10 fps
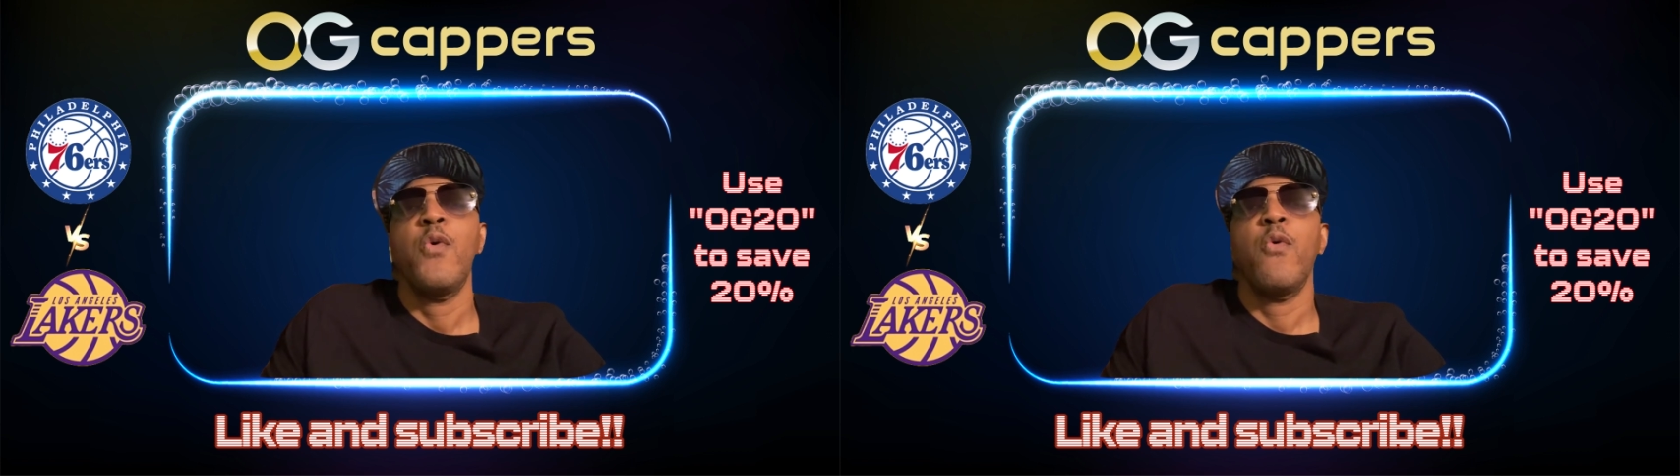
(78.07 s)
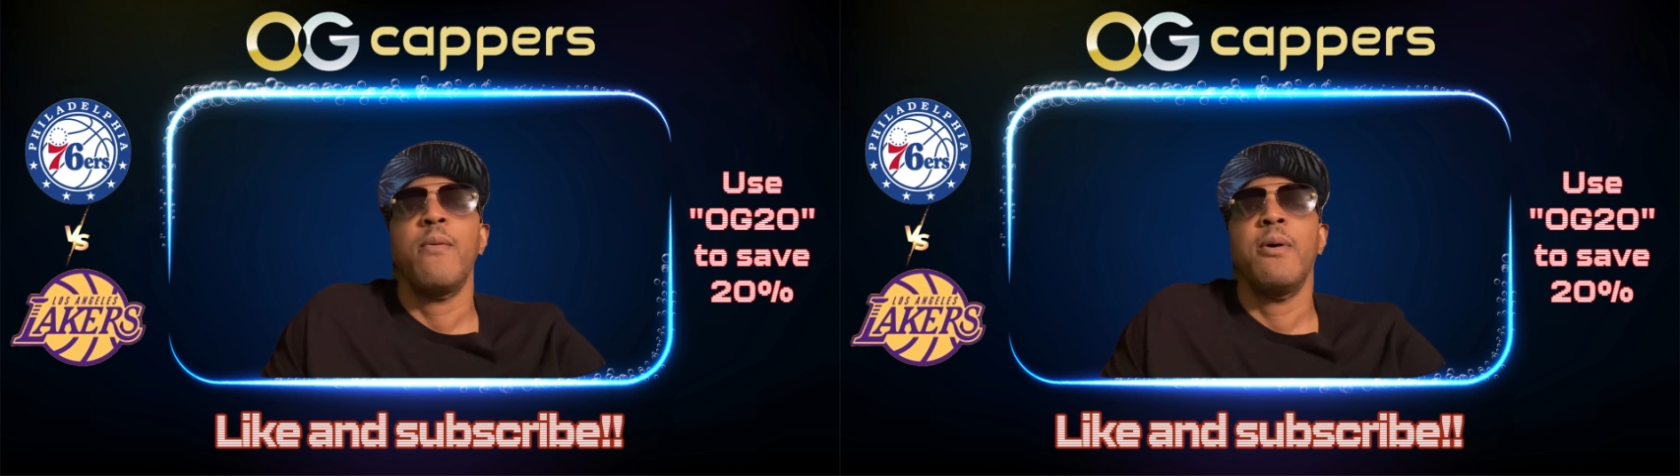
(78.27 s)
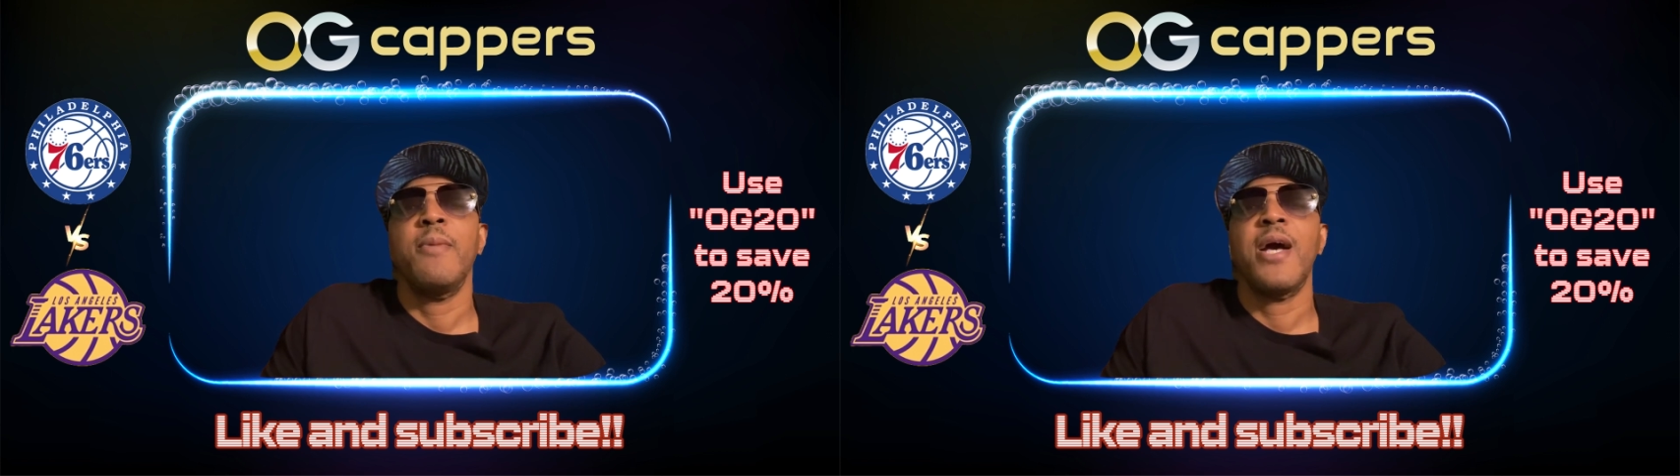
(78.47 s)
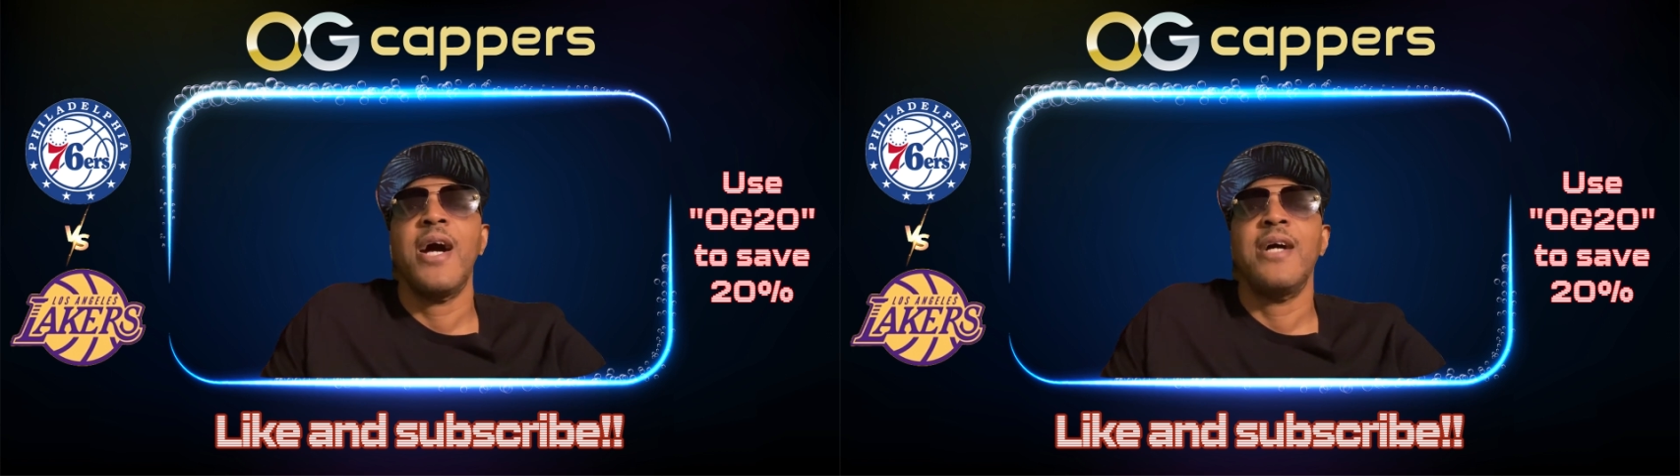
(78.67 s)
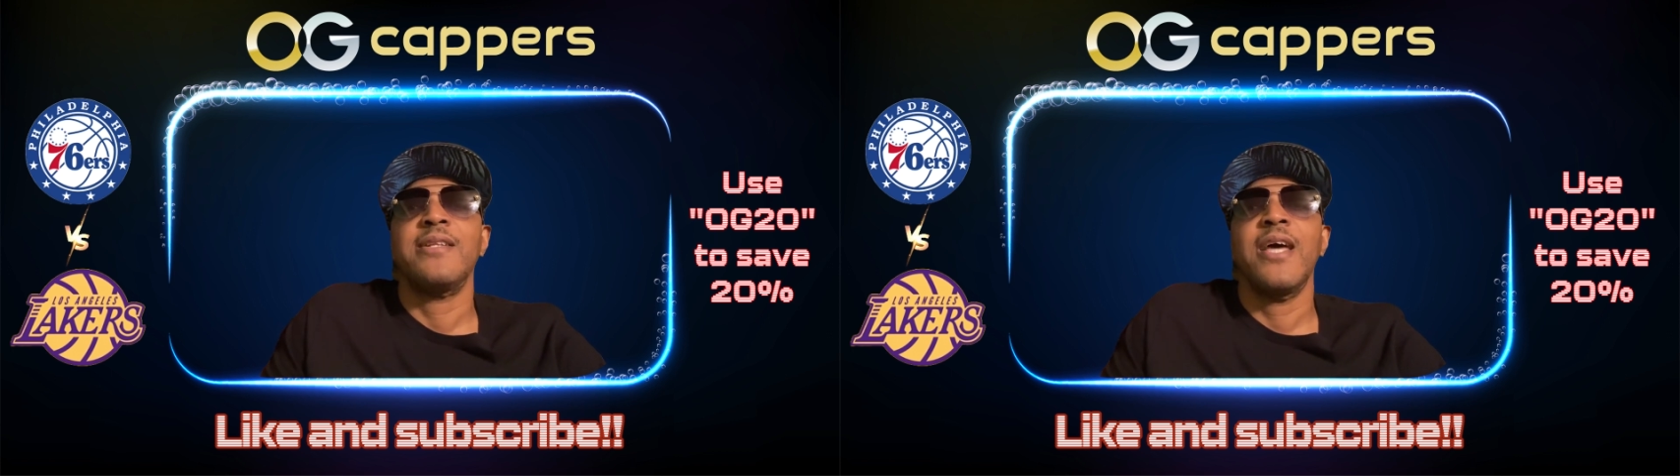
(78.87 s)
Remember,
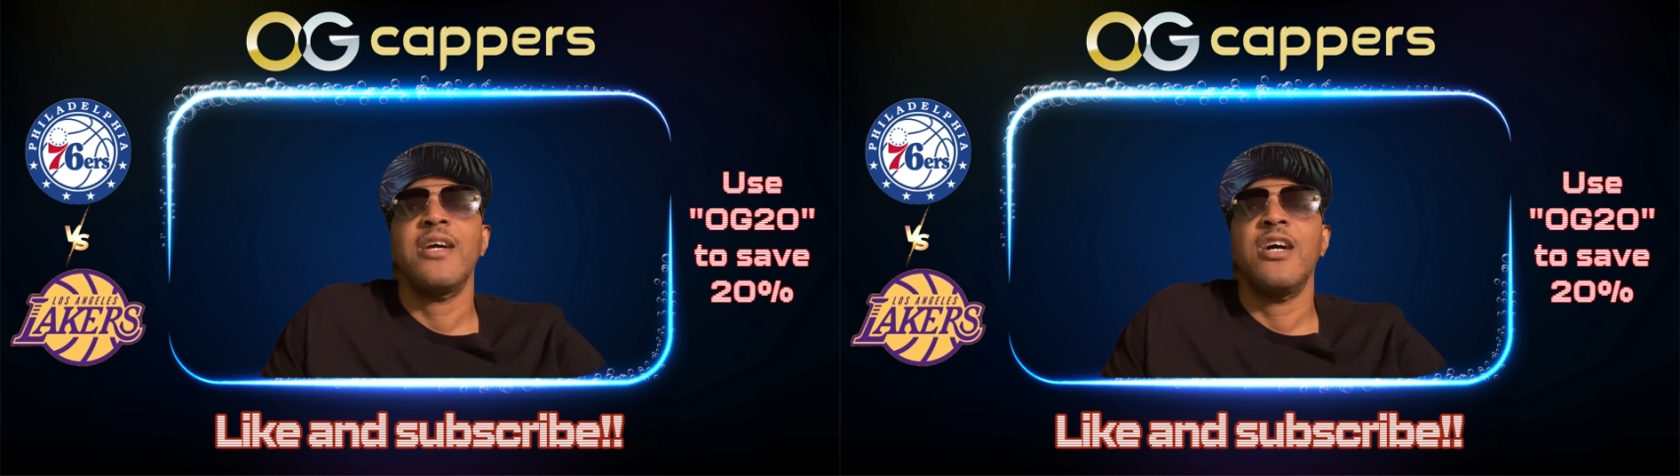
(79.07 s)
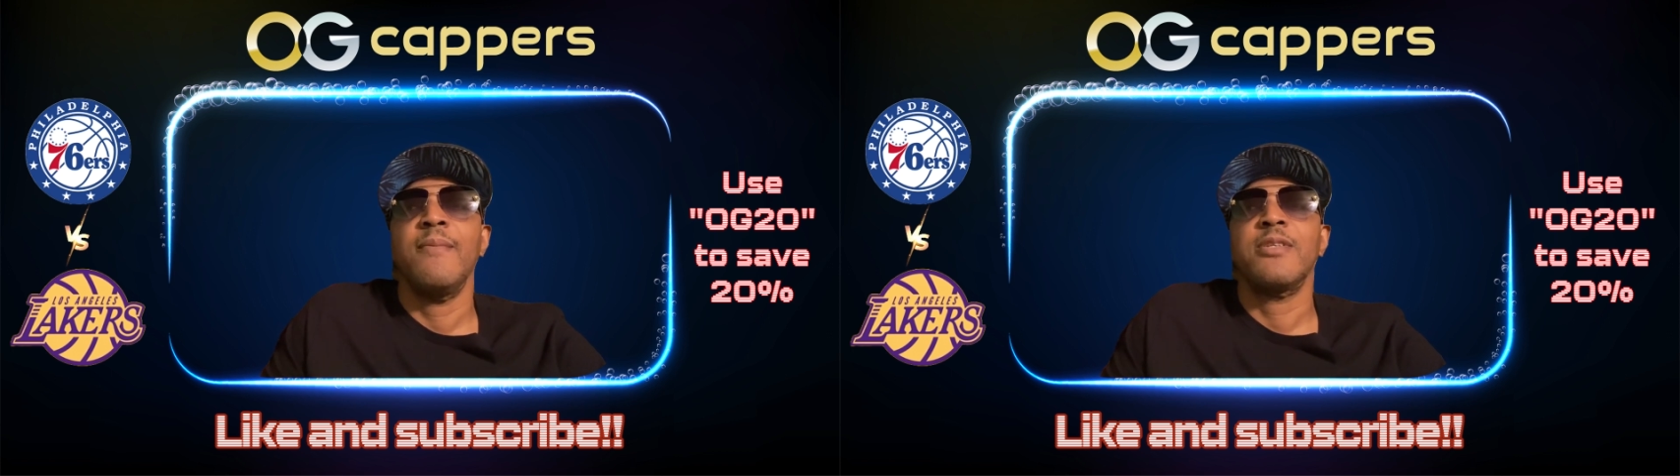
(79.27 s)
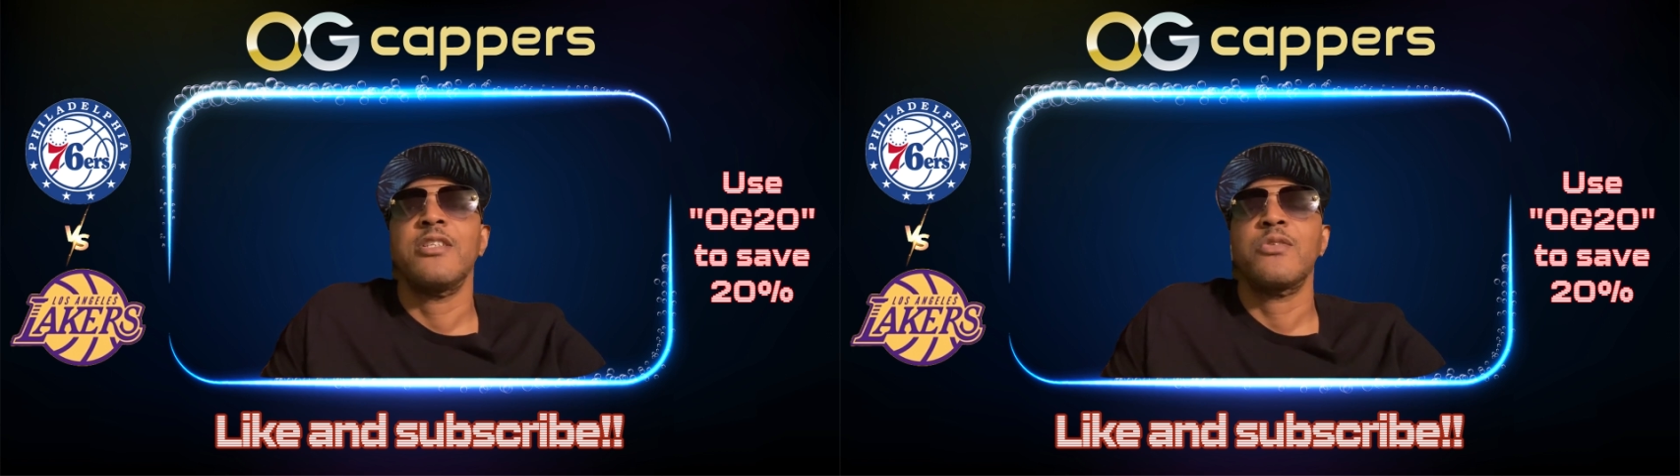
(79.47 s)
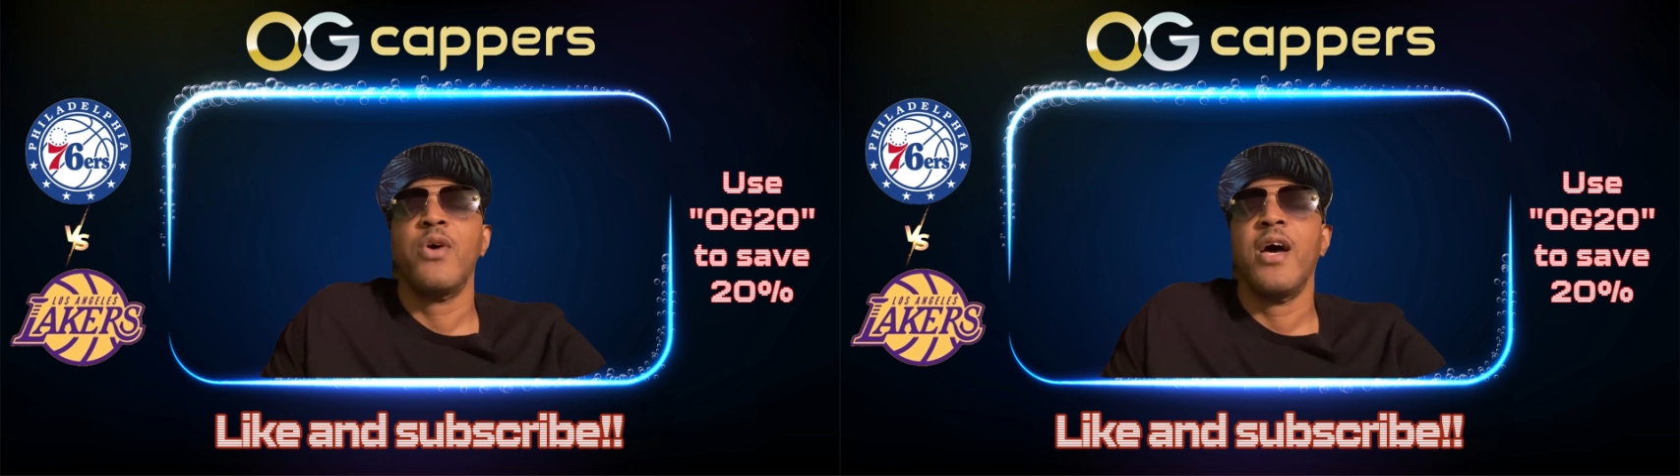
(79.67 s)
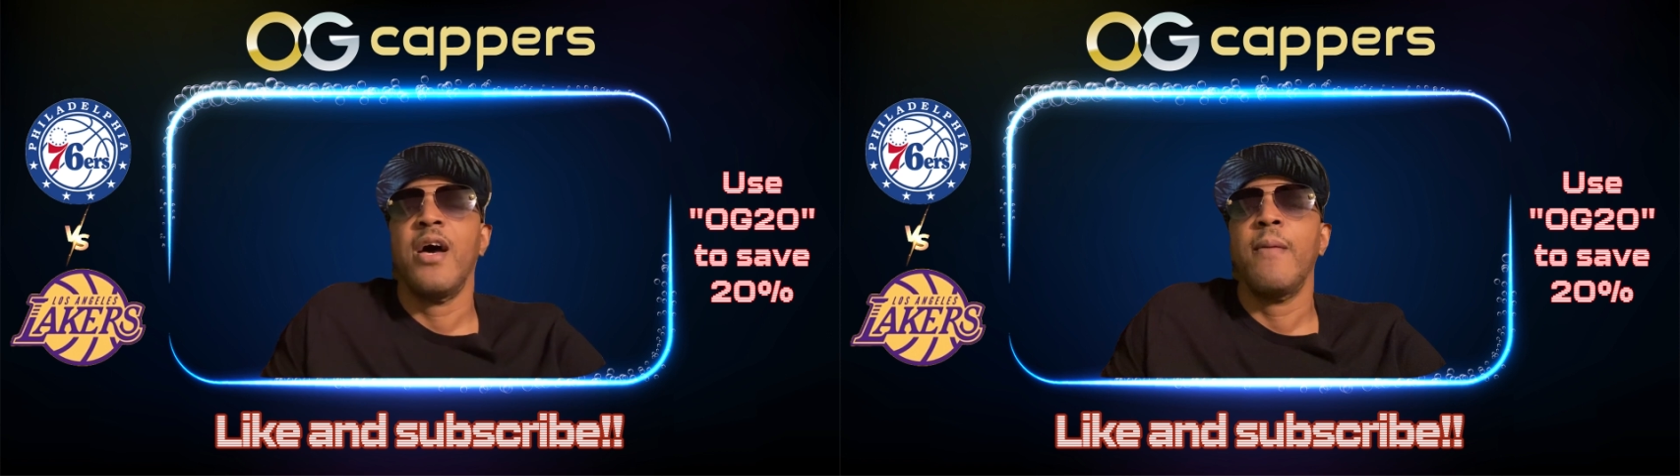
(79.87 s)
guys, like, comment,
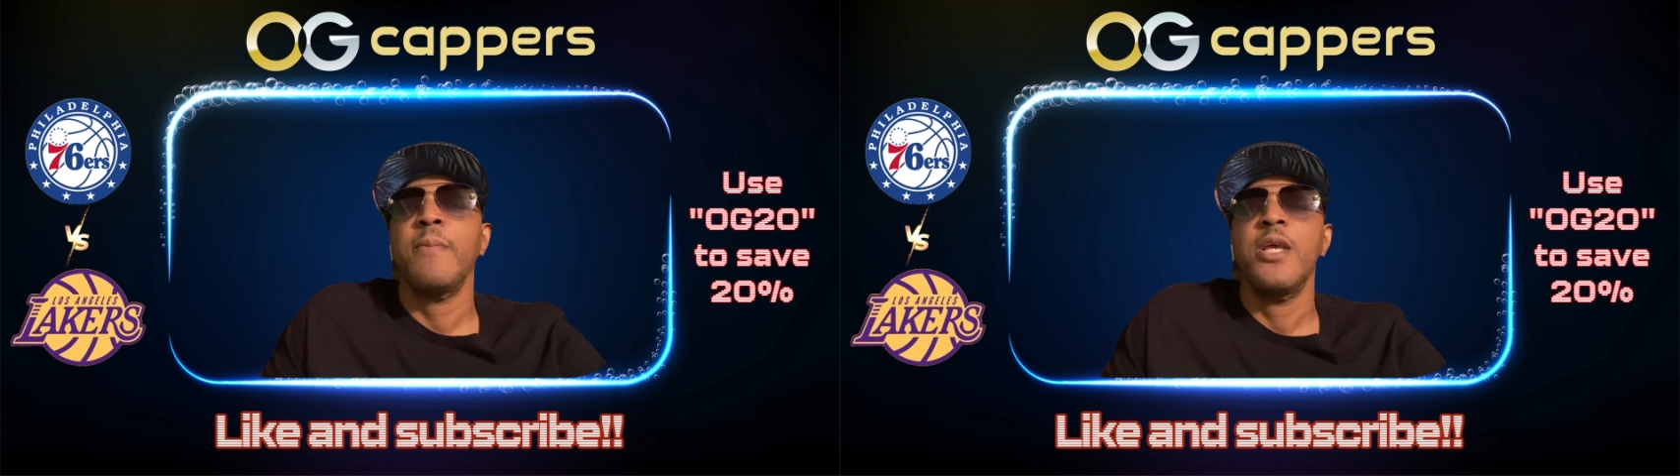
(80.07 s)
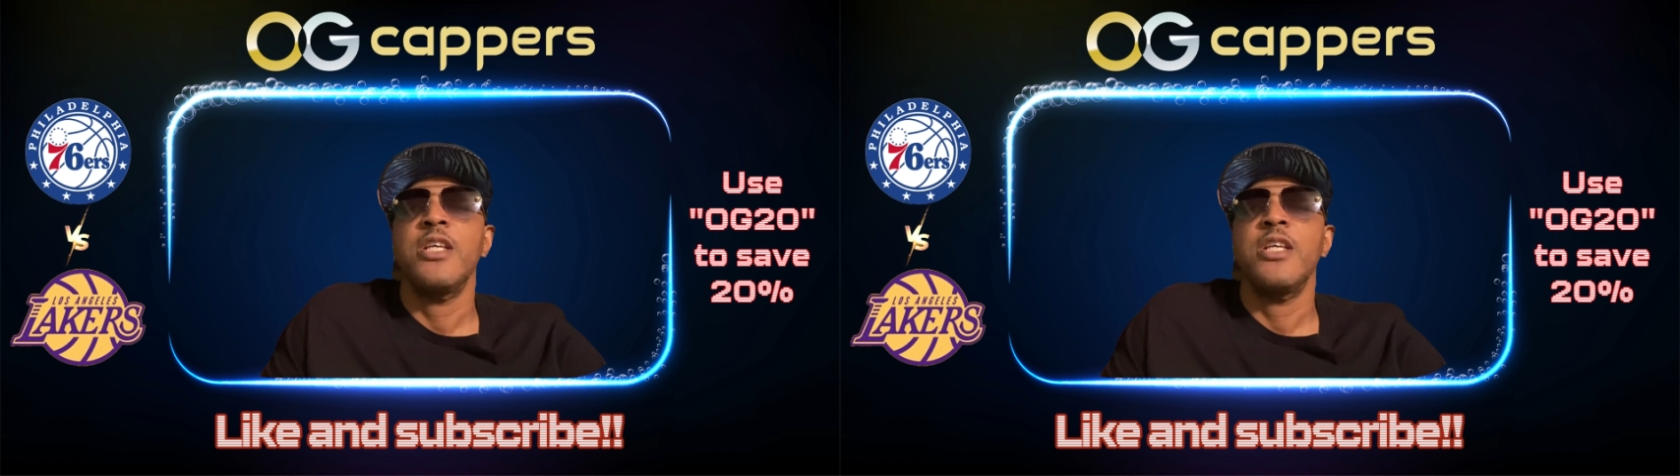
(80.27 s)
subscribe.